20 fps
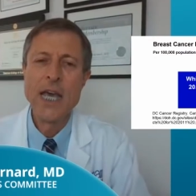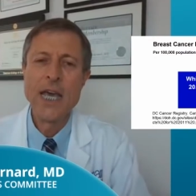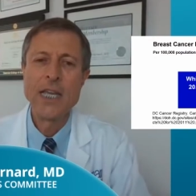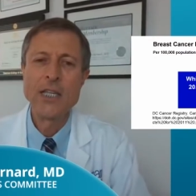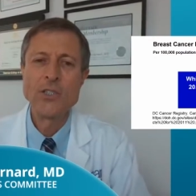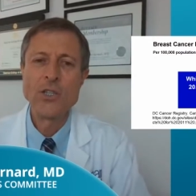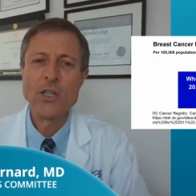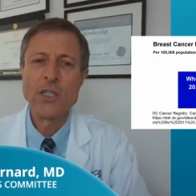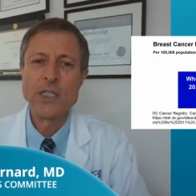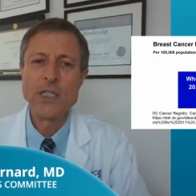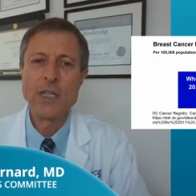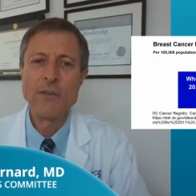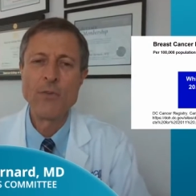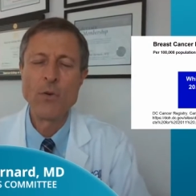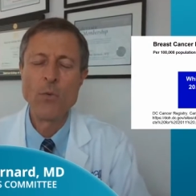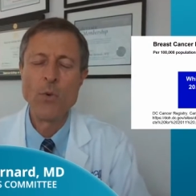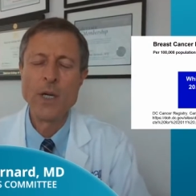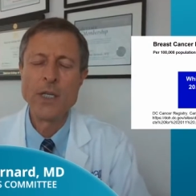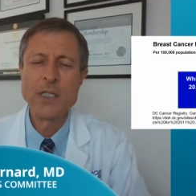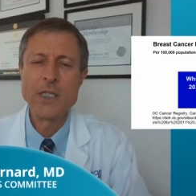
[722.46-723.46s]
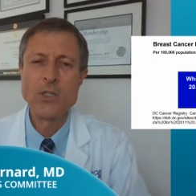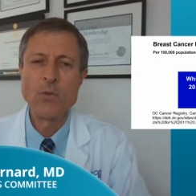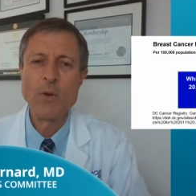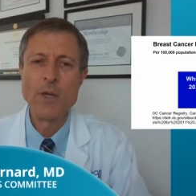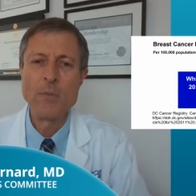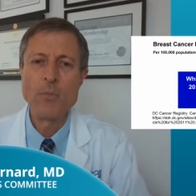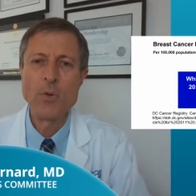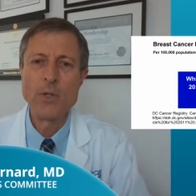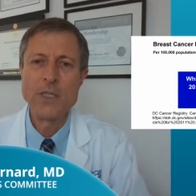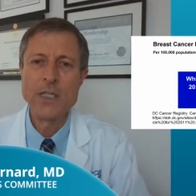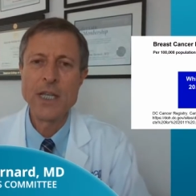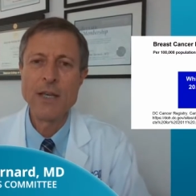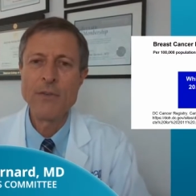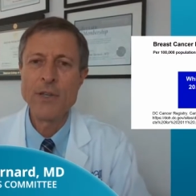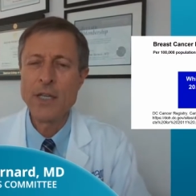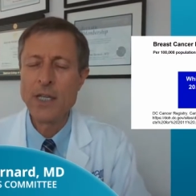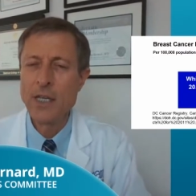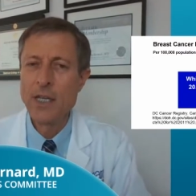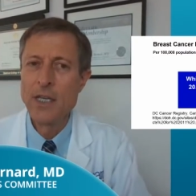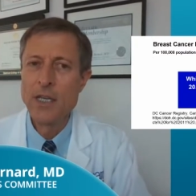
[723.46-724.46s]
And as you can see, for whites, 20.7
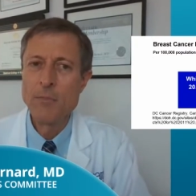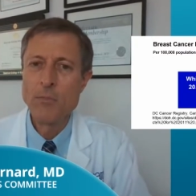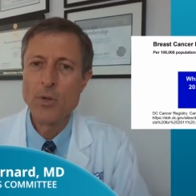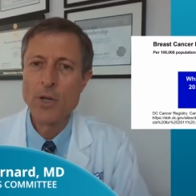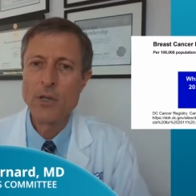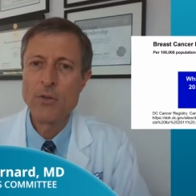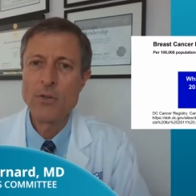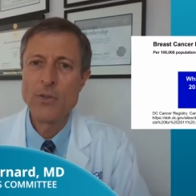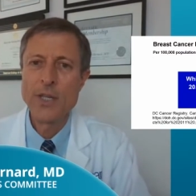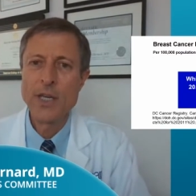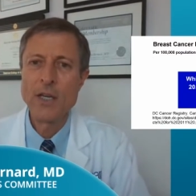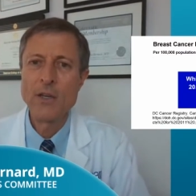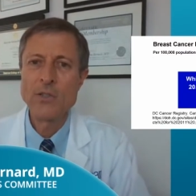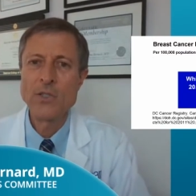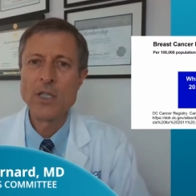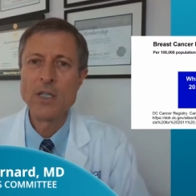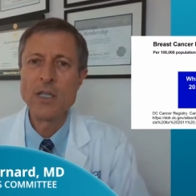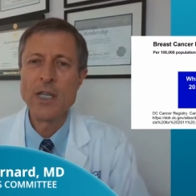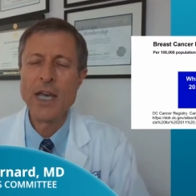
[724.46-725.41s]
per 100,000,